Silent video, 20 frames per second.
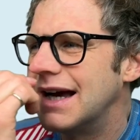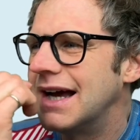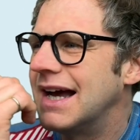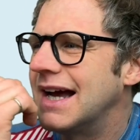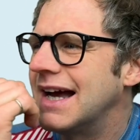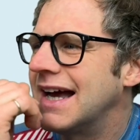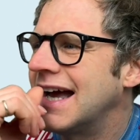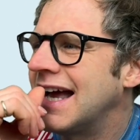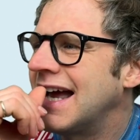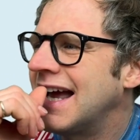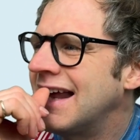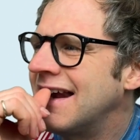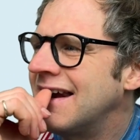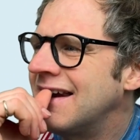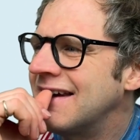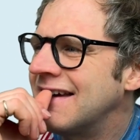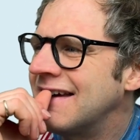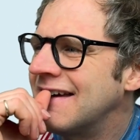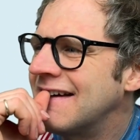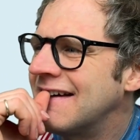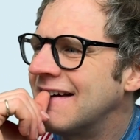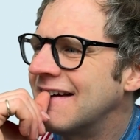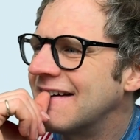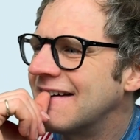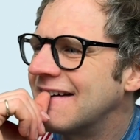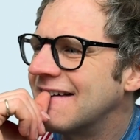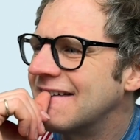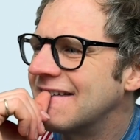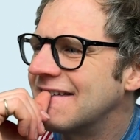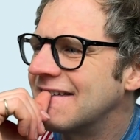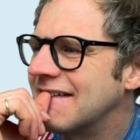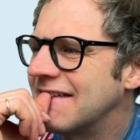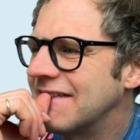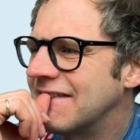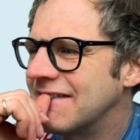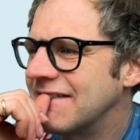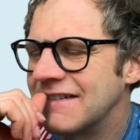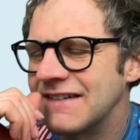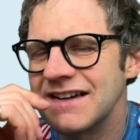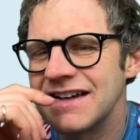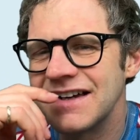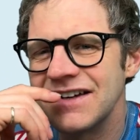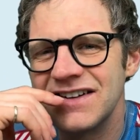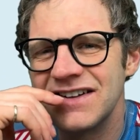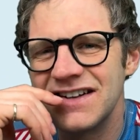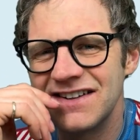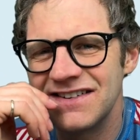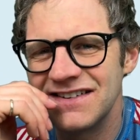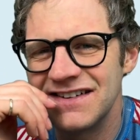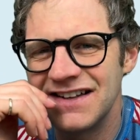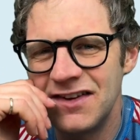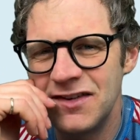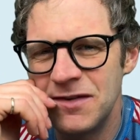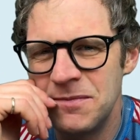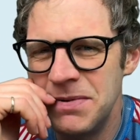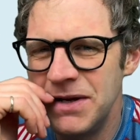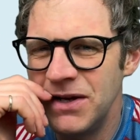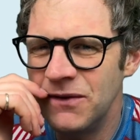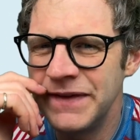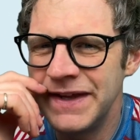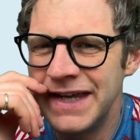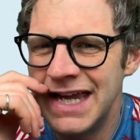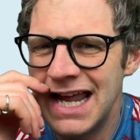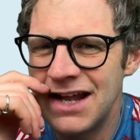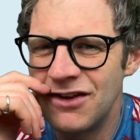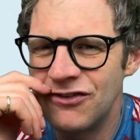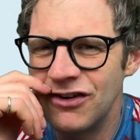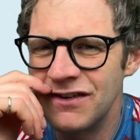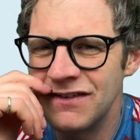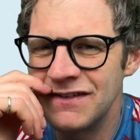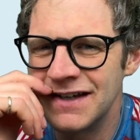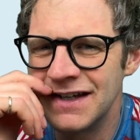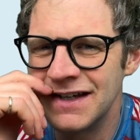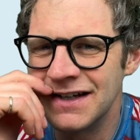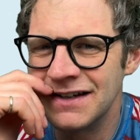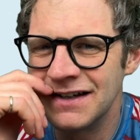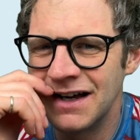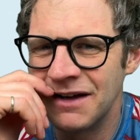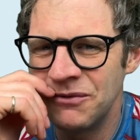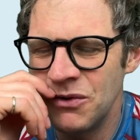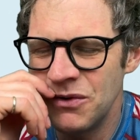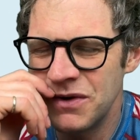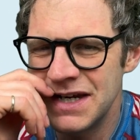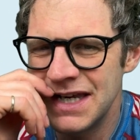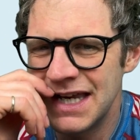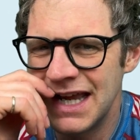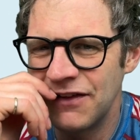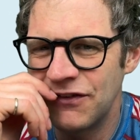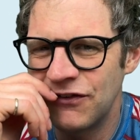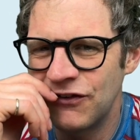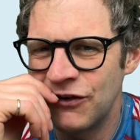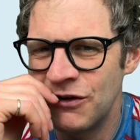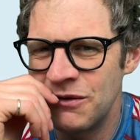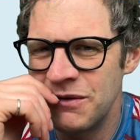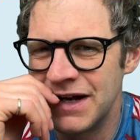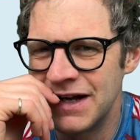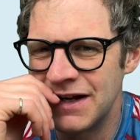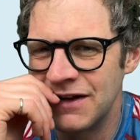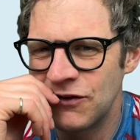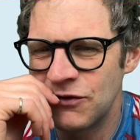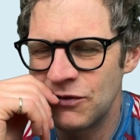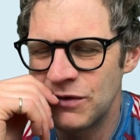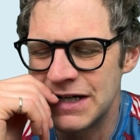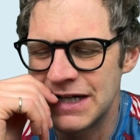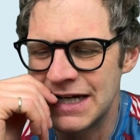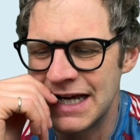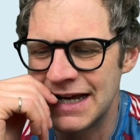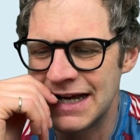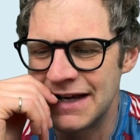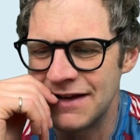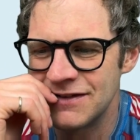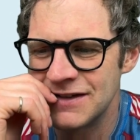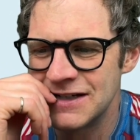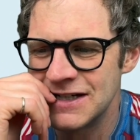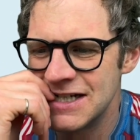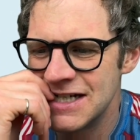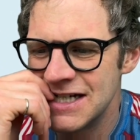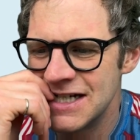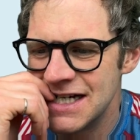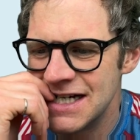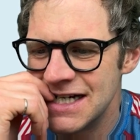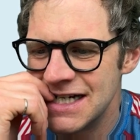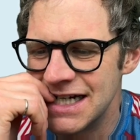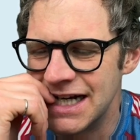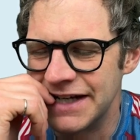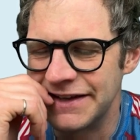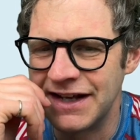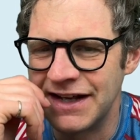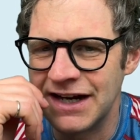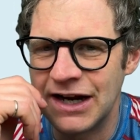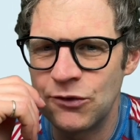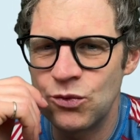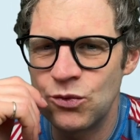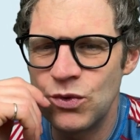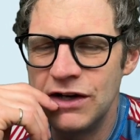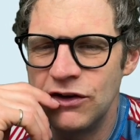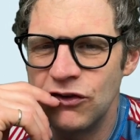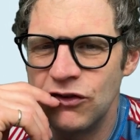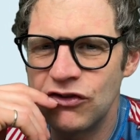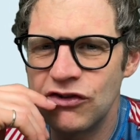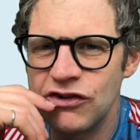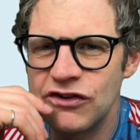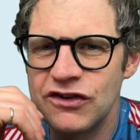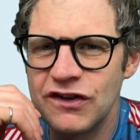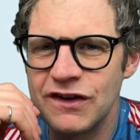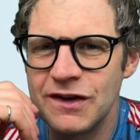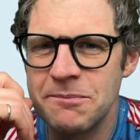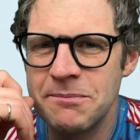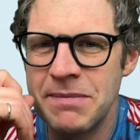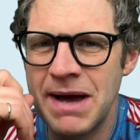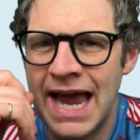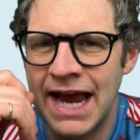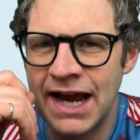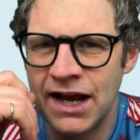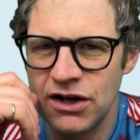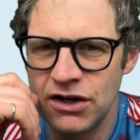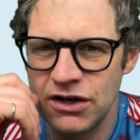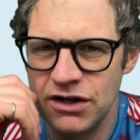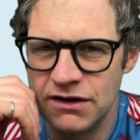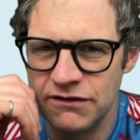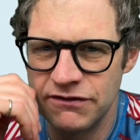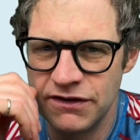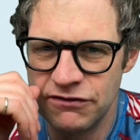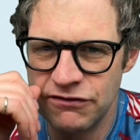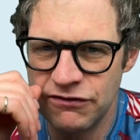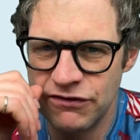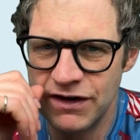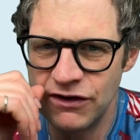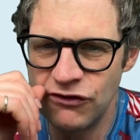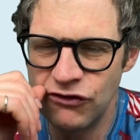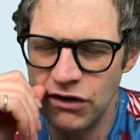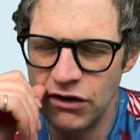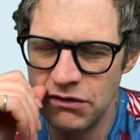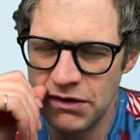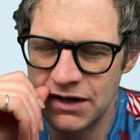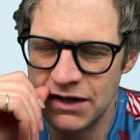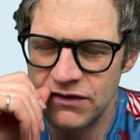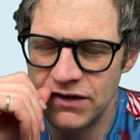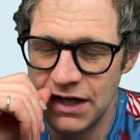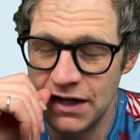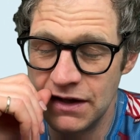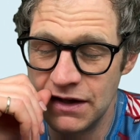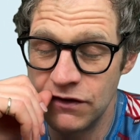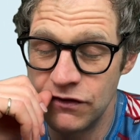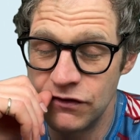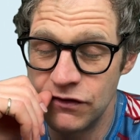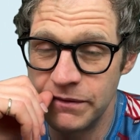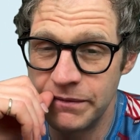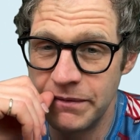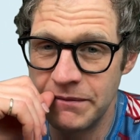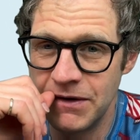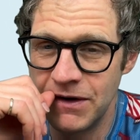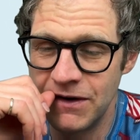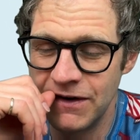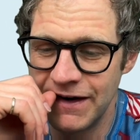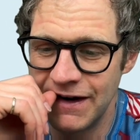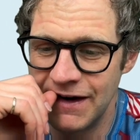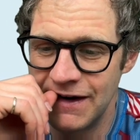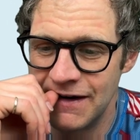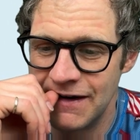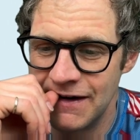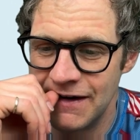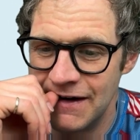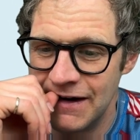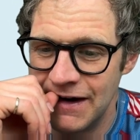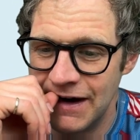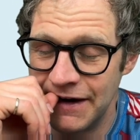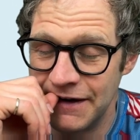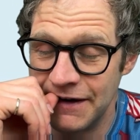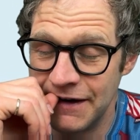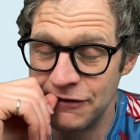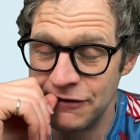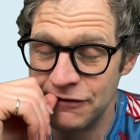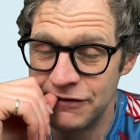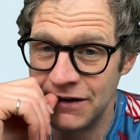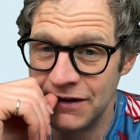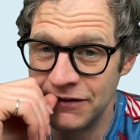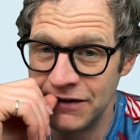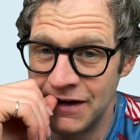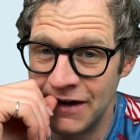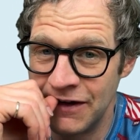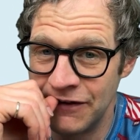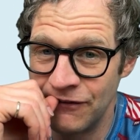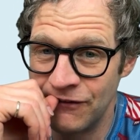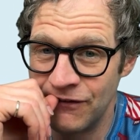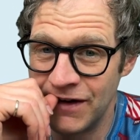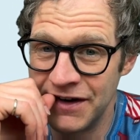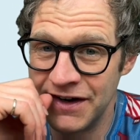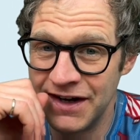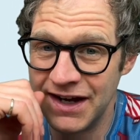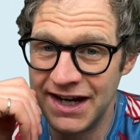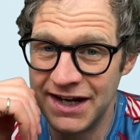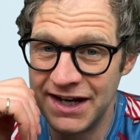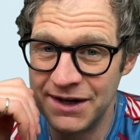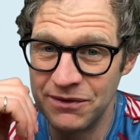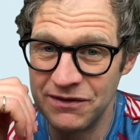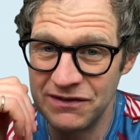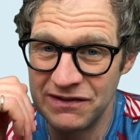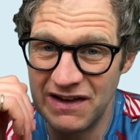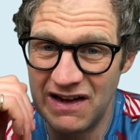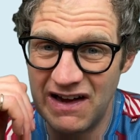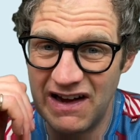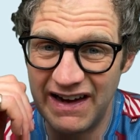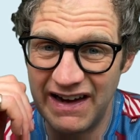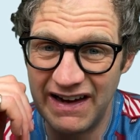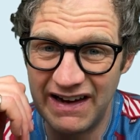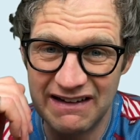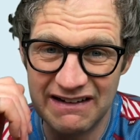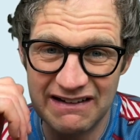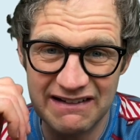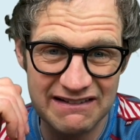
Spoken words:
And I thought, okay, that's a bit on the edge, isn't it? I'm not going to get through it in 3 days. And then I reached to the back of the fridge unit in the supermarket and I found another one, and it was like